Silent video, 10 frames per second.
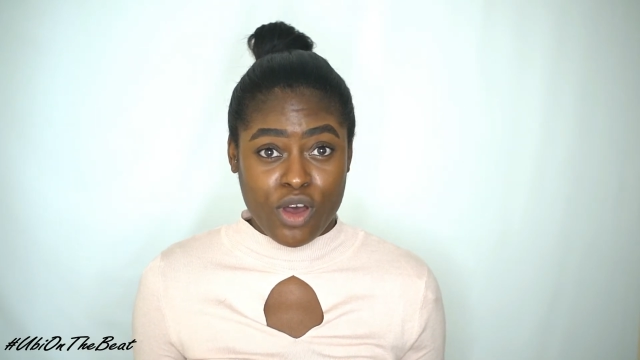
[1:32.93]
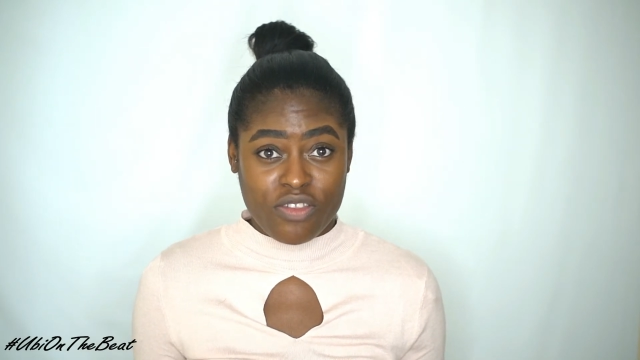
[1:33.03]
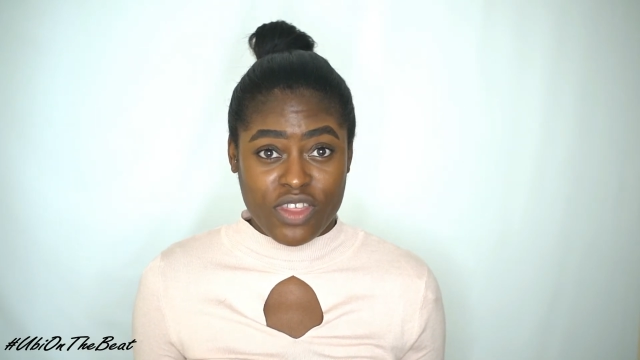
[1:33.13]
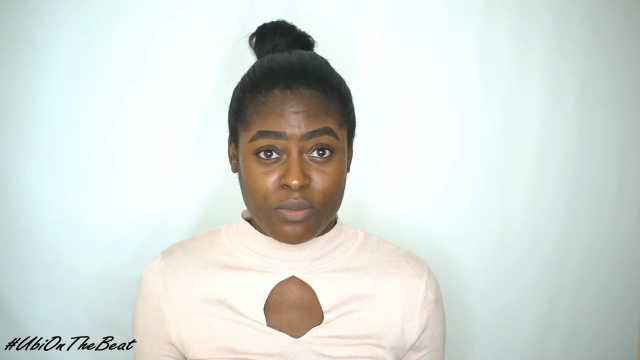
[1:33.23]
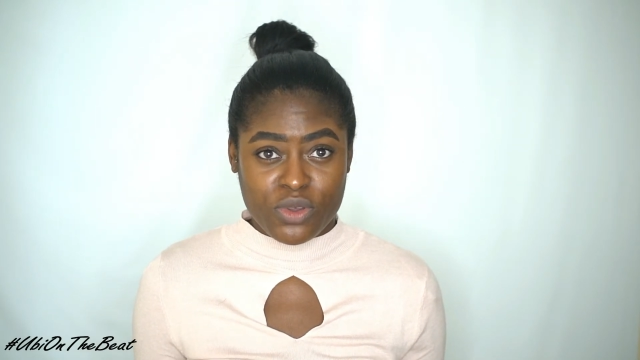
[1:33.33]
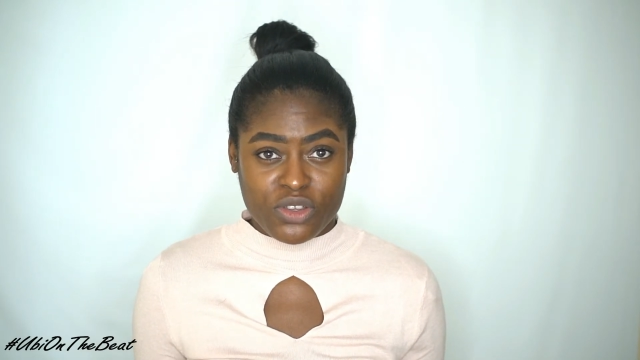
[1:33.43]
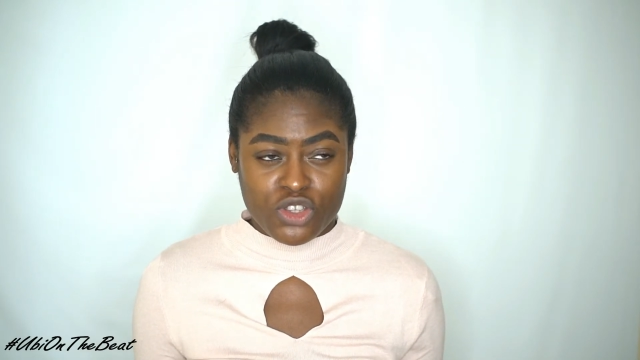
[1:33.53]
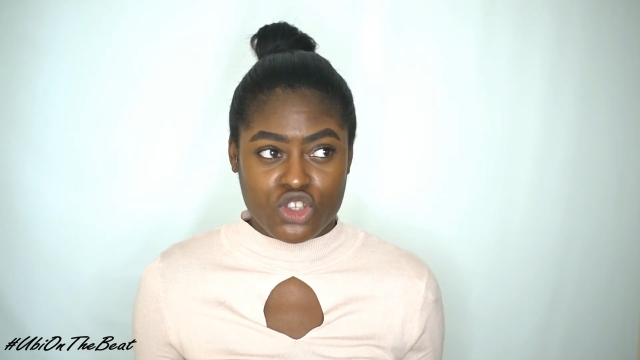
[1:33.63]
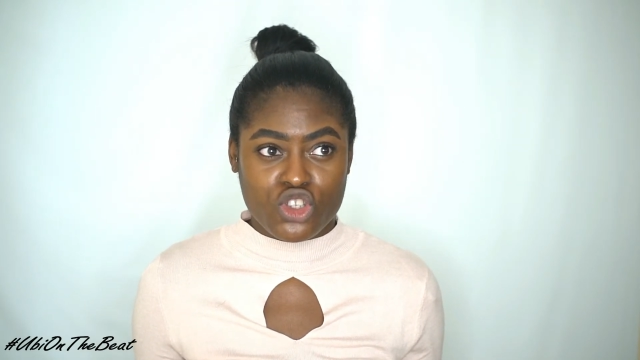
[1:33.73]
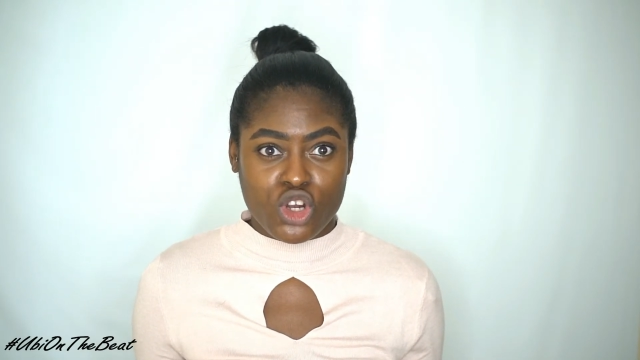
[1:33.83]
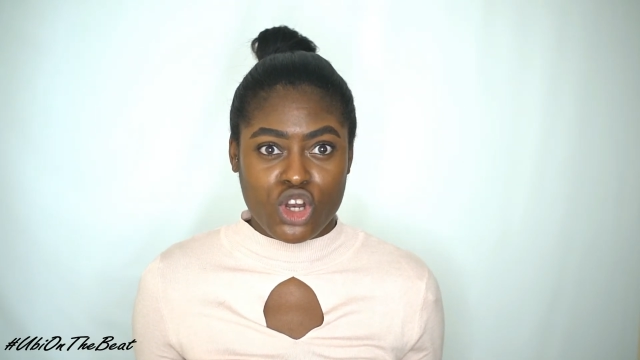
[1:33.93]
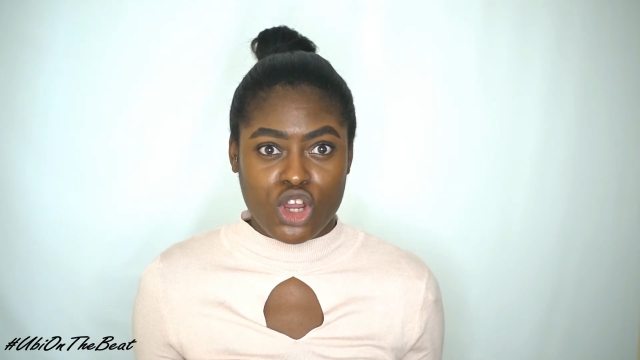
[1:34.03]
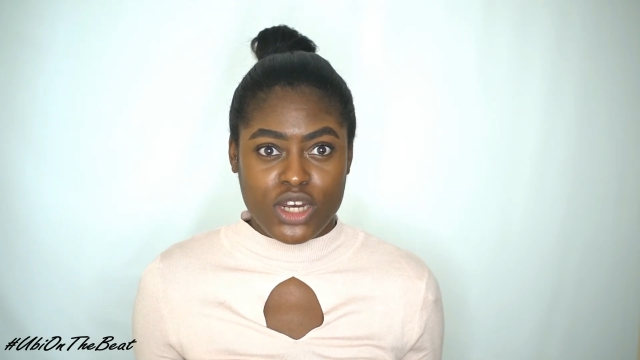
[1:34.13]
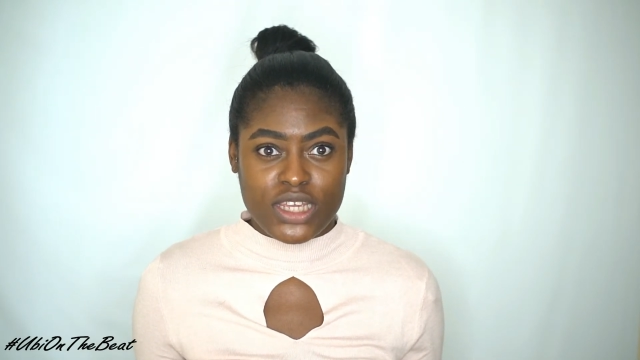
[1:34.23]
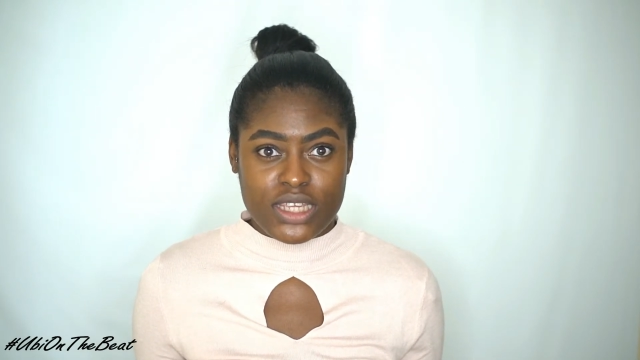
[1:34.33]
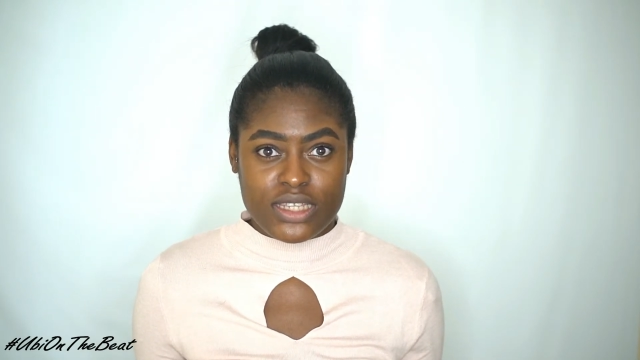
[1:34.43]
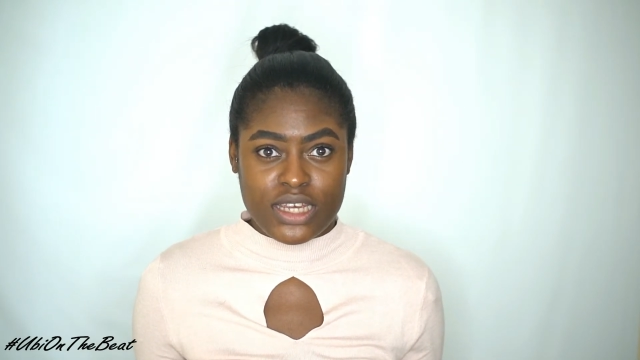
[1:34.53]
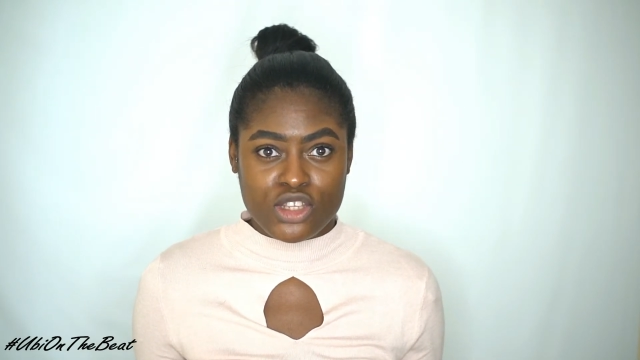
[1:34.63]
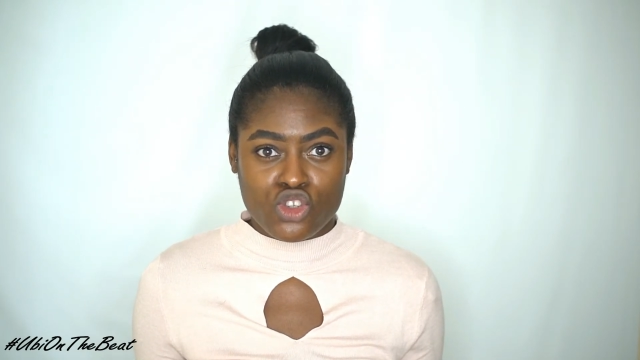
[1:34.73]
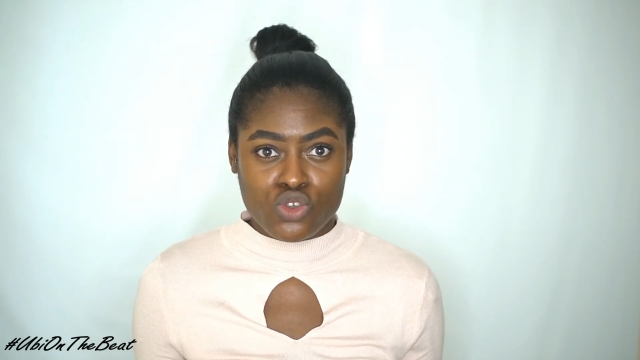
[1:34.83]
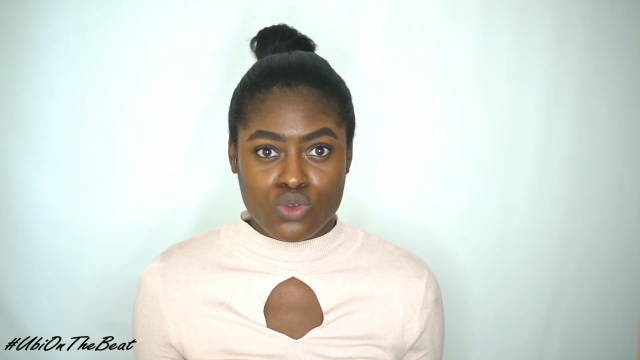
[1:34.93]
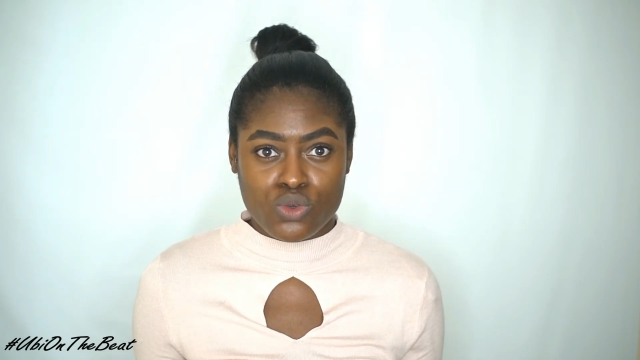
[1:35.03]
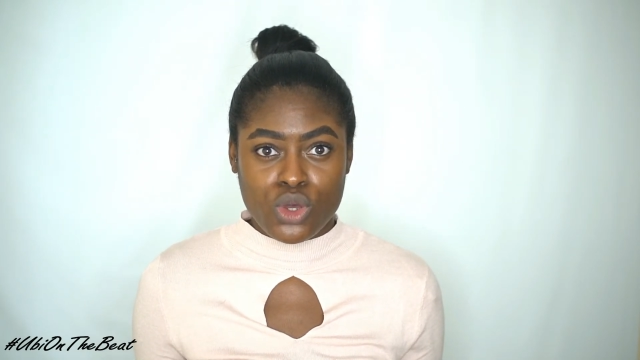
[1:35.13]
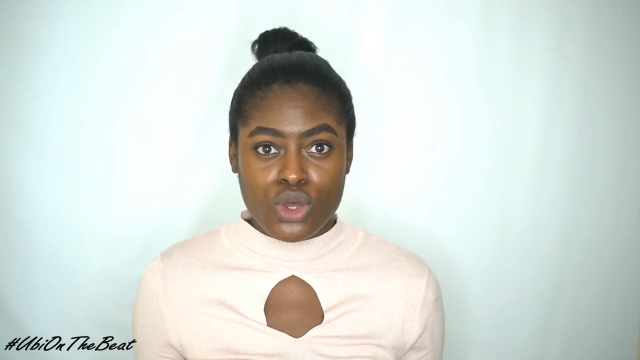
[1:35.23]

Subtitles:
on them because it's a lot easier to